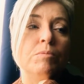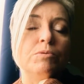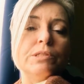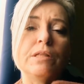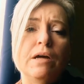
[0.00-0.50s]

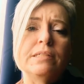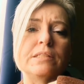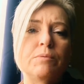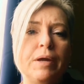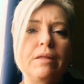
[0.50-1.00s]
lost the
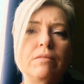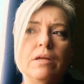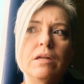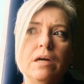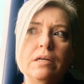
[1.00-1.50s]
weight that
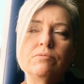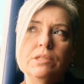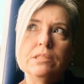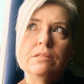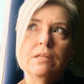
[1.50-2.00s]
I
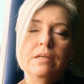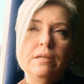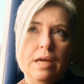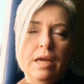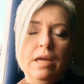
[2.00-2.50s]
recently
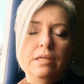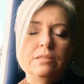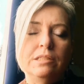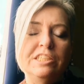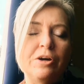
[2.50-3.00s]
gained.
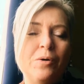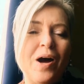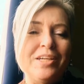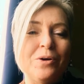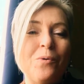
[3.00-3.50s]
So I
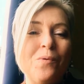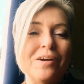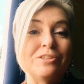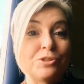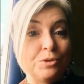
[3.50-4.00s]
don't want
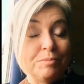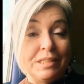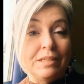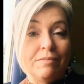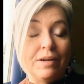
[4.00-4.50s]
to screw
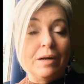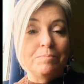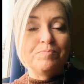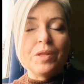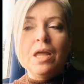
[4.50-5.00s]
myself up.
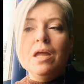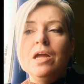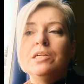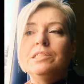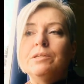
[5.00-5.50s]

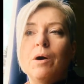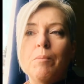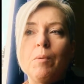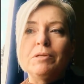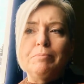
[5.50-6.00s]
So I'm
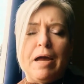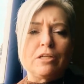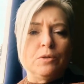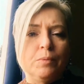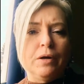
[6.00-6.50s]
almost back
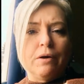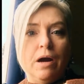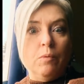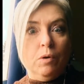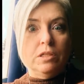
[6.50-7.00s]
to where I
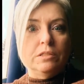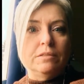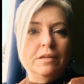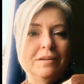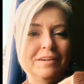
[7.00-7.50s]
was
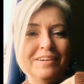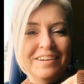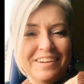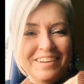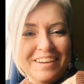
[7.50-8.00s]

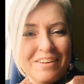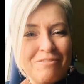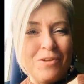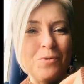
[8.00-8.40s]
a few